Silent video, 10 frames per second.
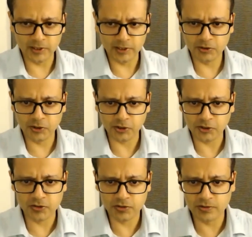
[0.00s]
Is it
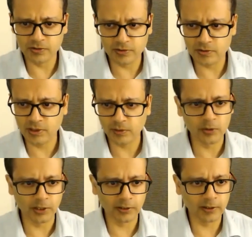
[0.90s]
just
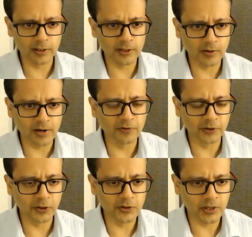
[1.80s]
something ever
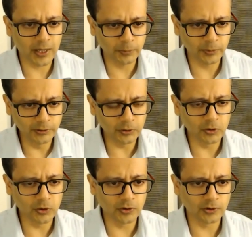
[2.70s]
going to happen,
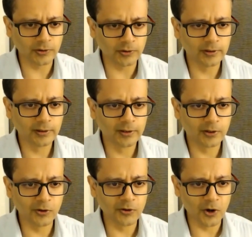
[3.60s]
or
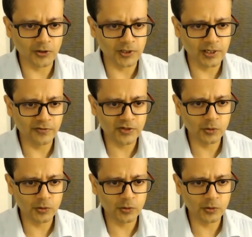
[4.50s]
not? Well, it